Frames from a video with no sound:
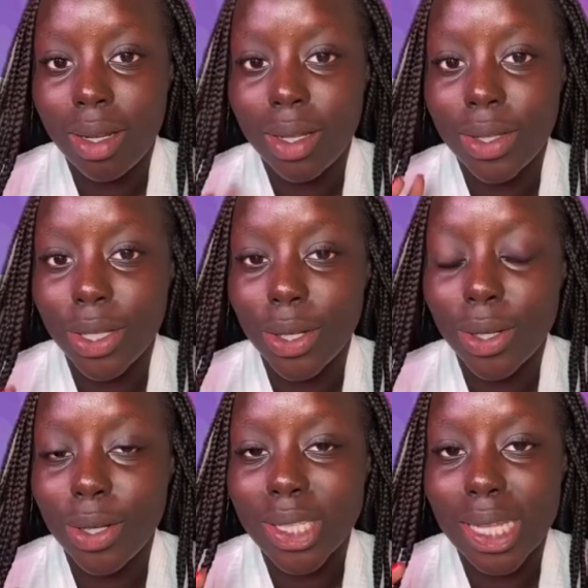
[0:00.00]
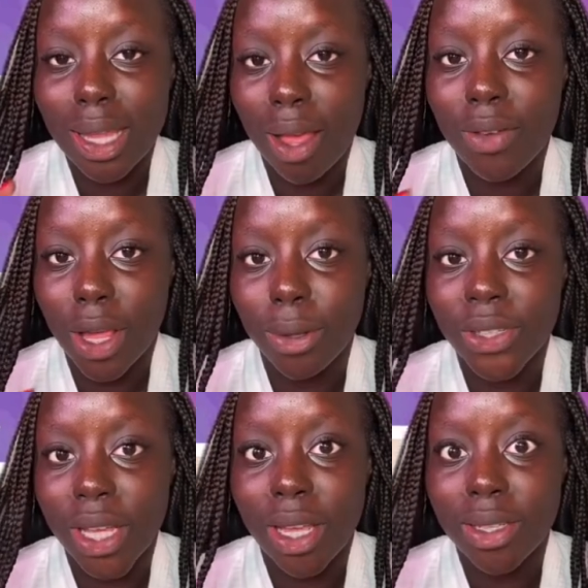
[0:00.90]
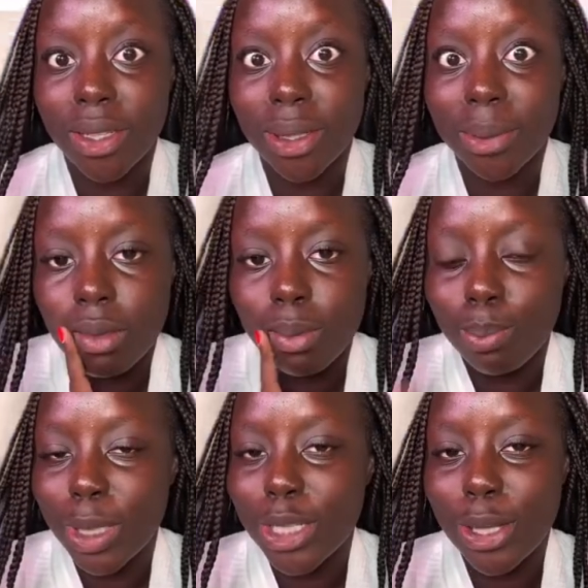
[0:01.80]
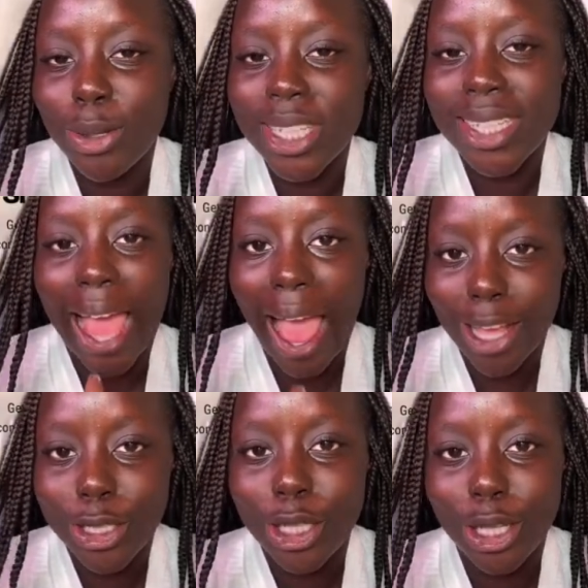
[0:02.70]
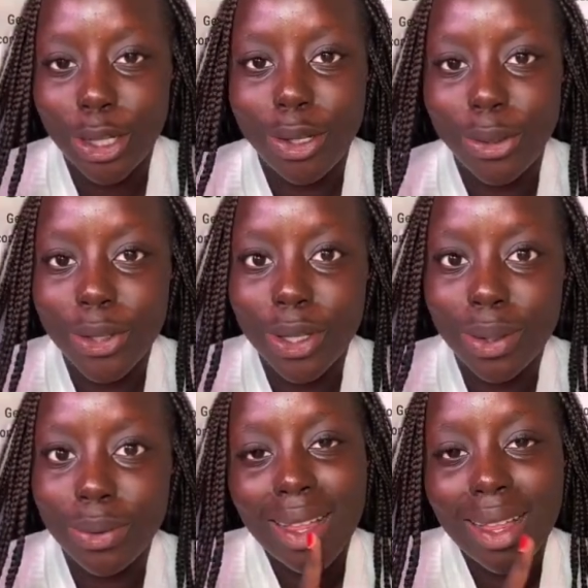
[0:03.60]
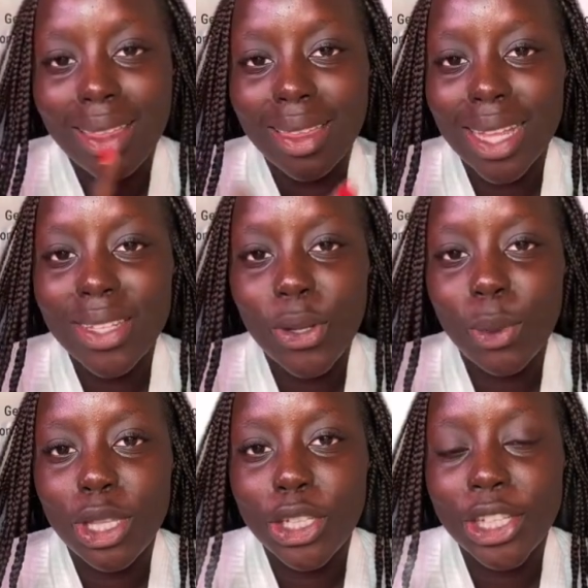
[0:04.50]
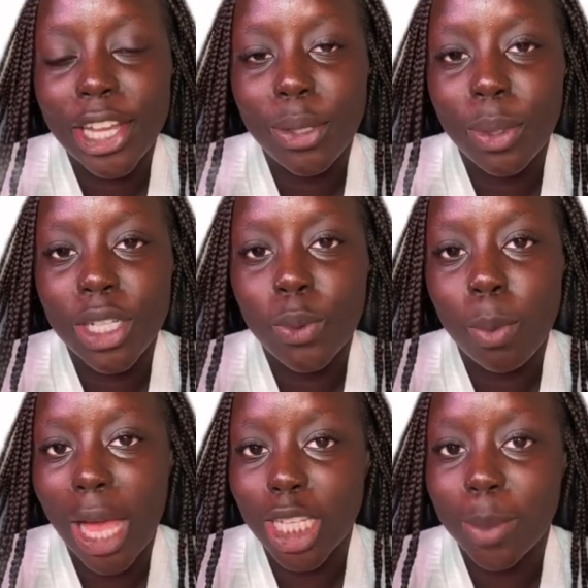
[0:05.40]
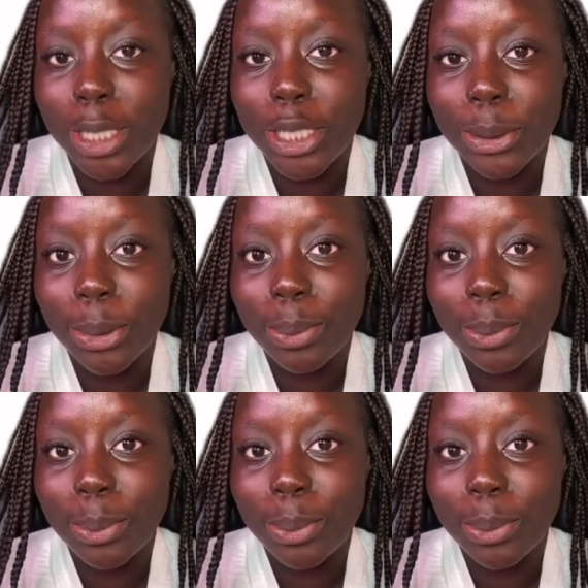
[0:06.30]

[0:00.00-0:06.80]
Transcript: The girls love Kosas, but is Kosas actually inclusive? Let's see what the shade quiz will match me to.